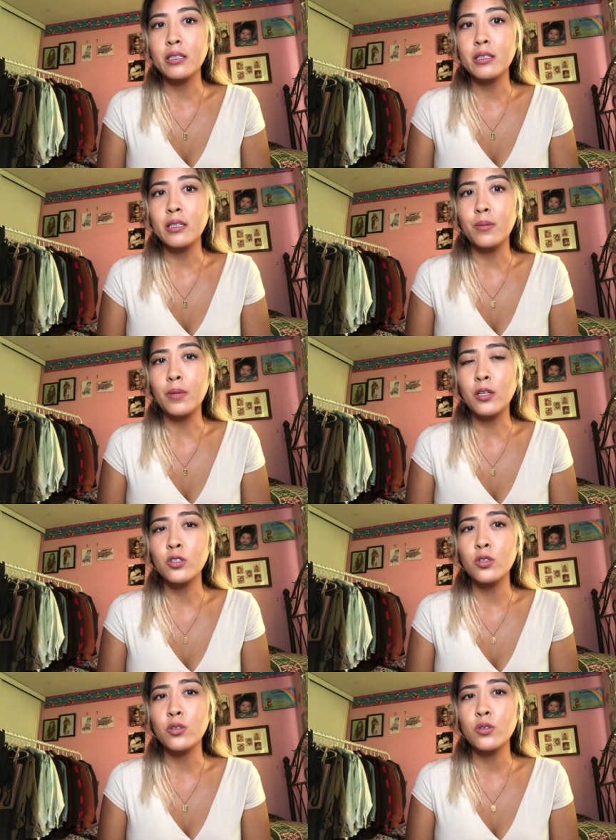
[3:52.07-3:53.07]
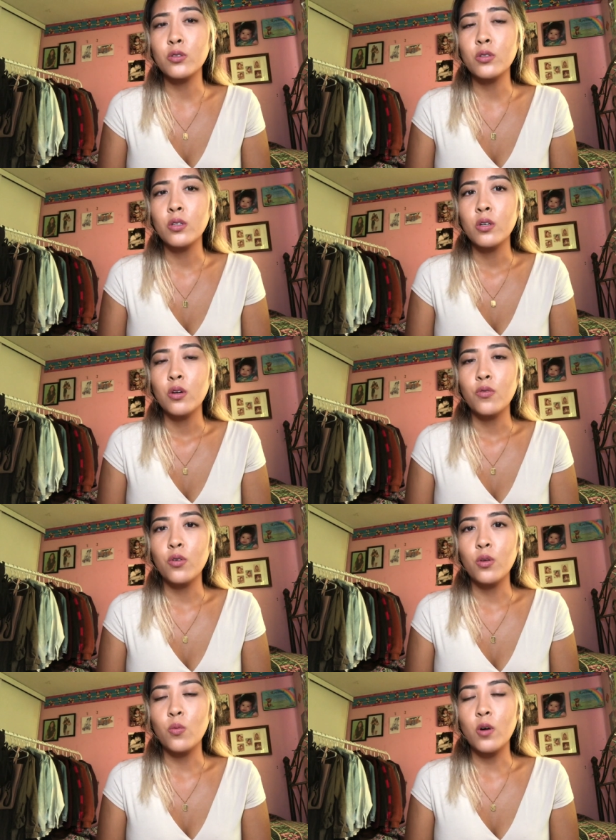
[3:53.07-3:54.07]
dimensions
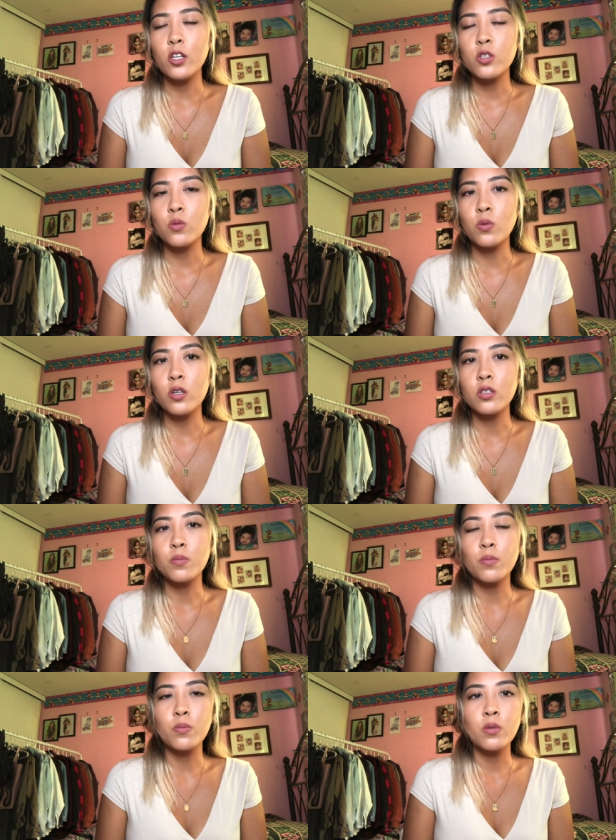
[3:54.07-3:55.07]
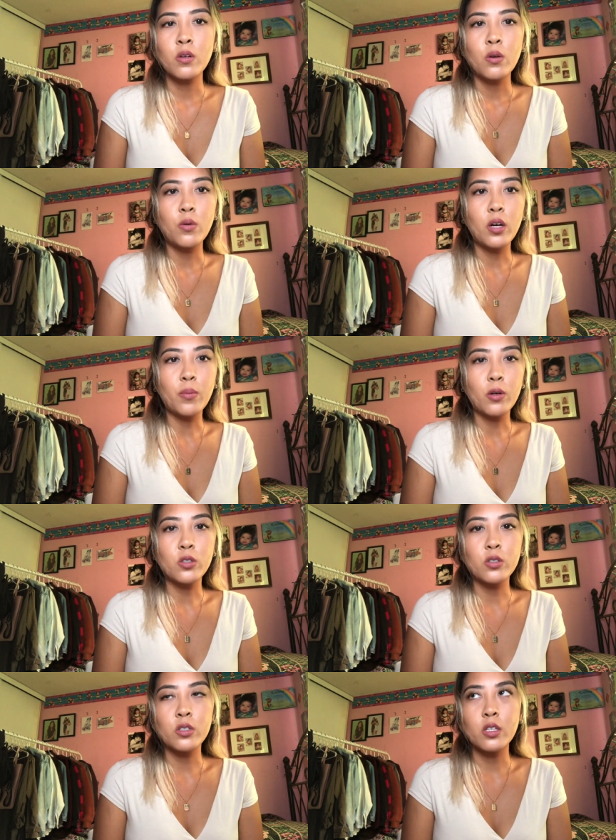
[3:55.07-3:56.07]
for the watch was when I
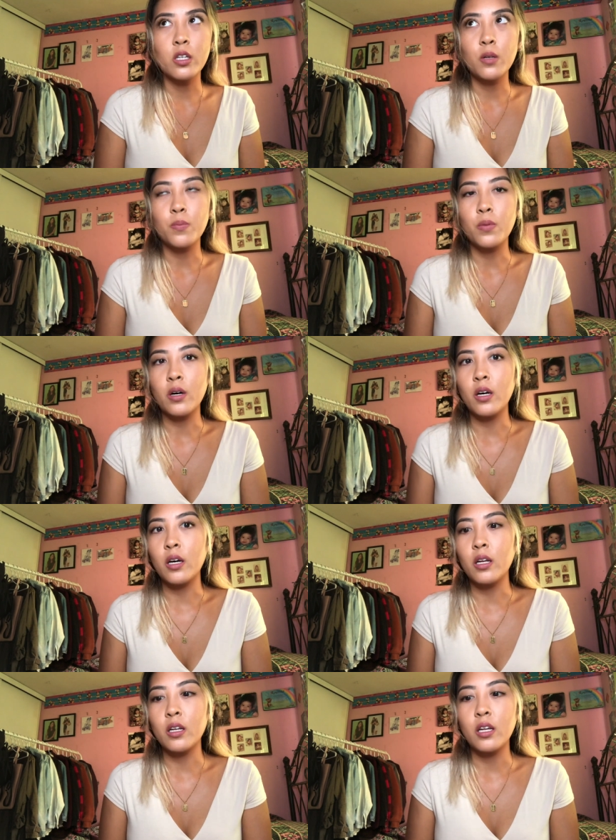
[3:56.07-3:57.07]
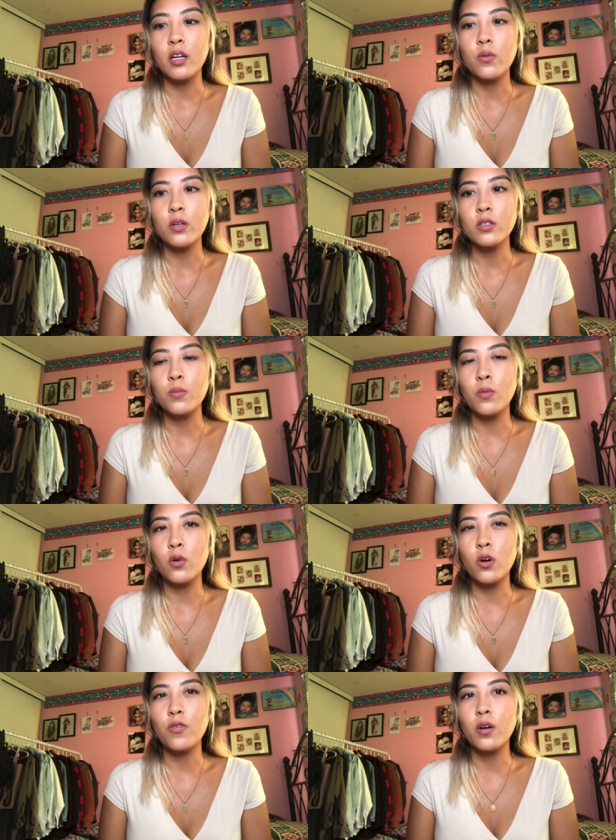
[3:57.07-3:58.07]
purchased it, but it was
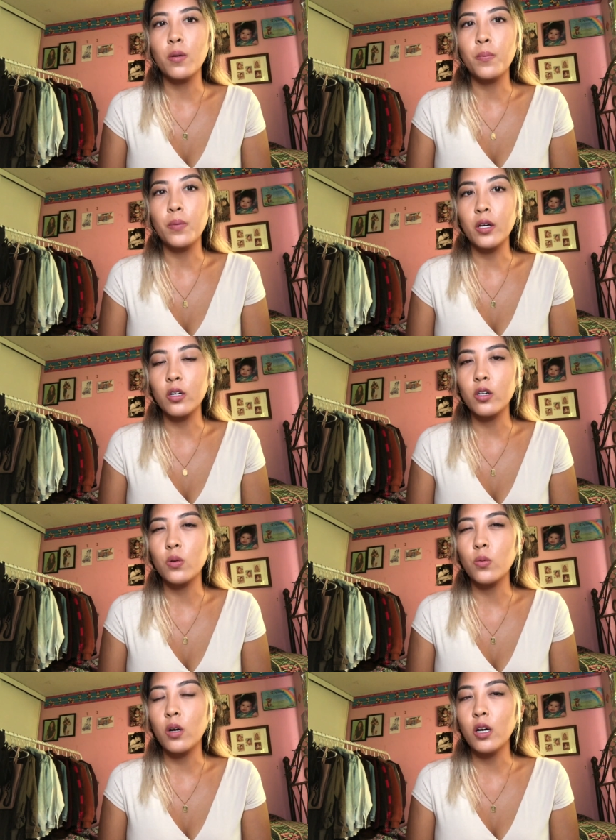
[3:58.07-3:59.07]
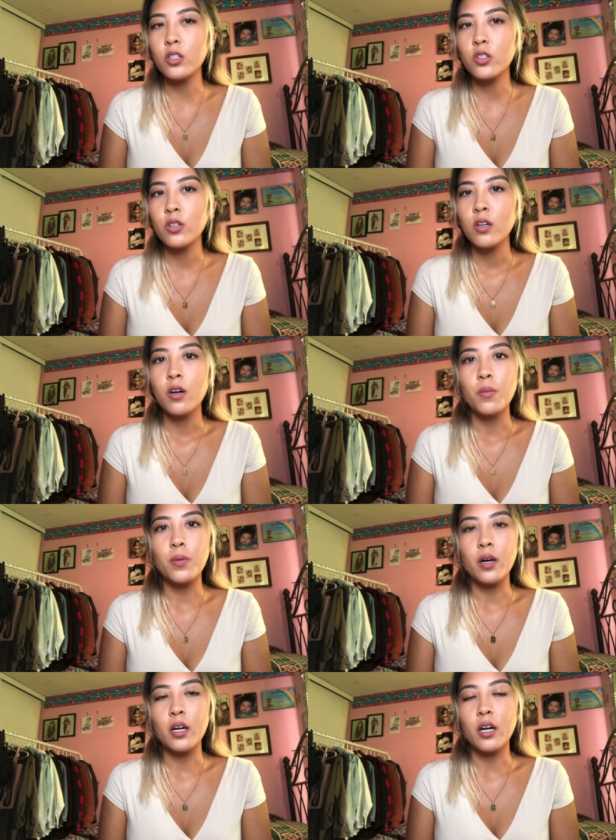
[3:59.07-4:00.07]
more of a bigger watch, but